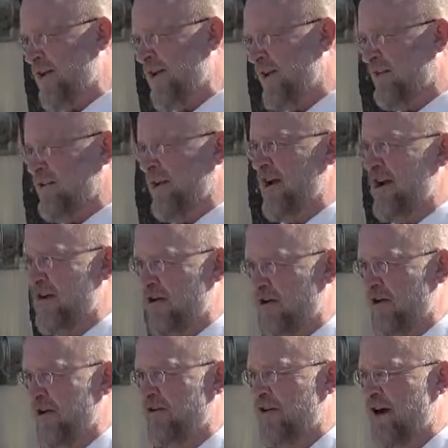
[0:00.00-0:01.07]
to get together
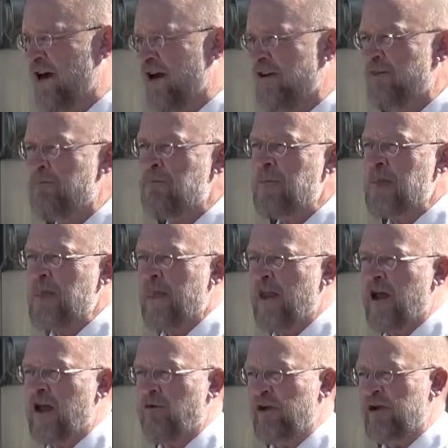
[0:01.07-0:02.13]
and talk.
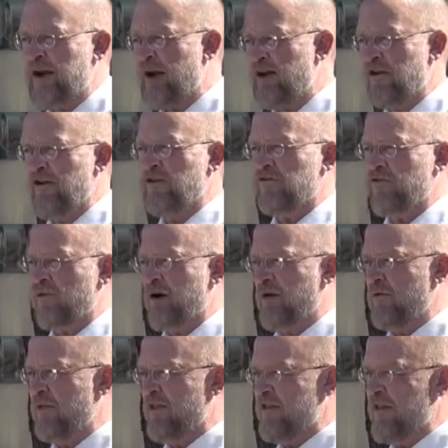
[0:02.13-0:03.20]
And regardless of
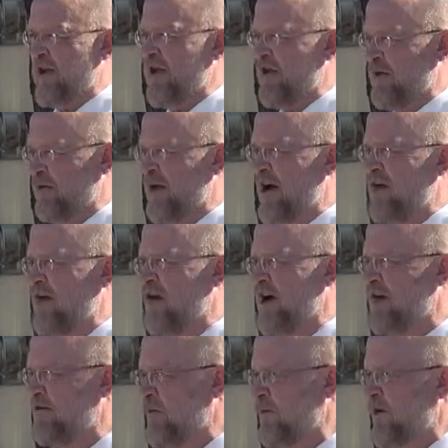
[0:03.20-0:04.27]
what we think about our
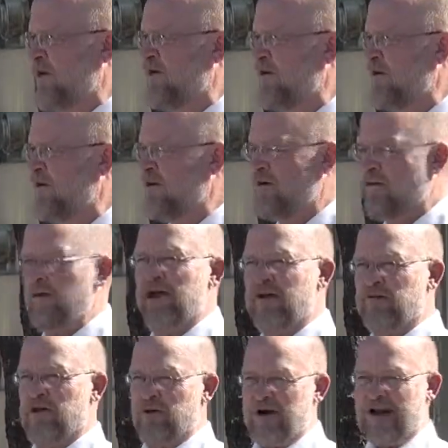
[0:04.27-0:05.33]
government, we
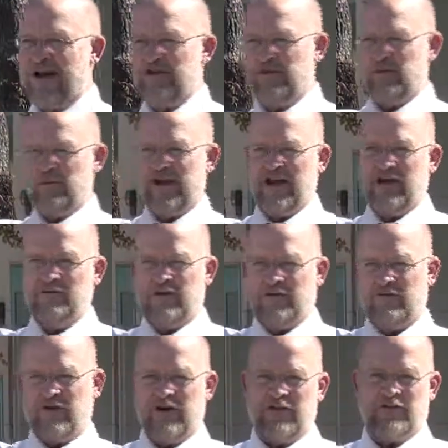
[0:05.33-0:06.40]
have the right to be able to
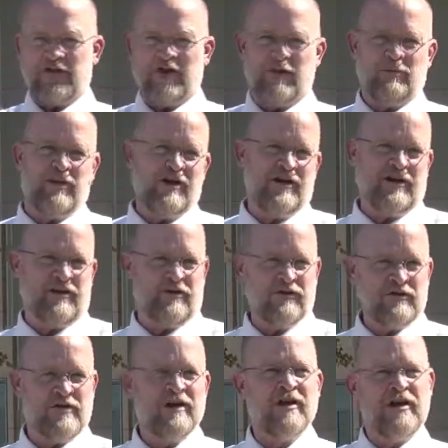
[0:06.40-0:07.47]
voice our
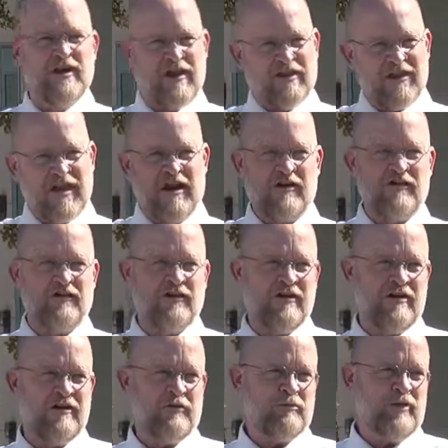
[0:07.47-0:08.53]
opinions thanks to
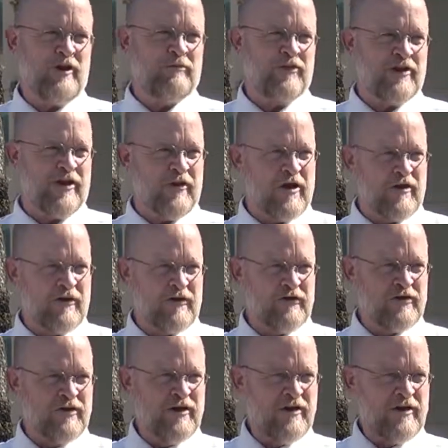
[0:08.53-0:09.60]
these people and
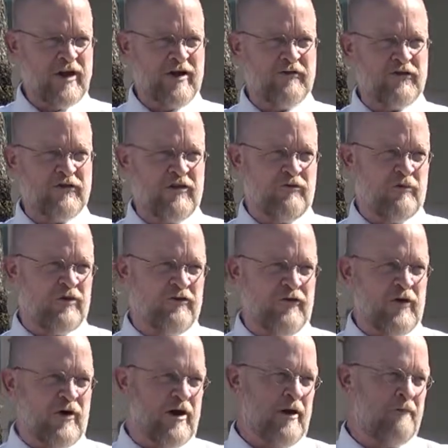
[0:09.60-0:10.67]
those that have served
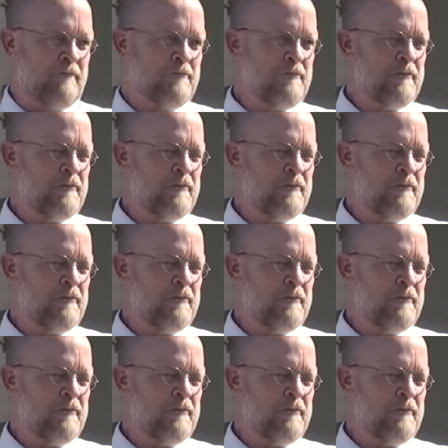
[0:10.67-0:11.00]
before them.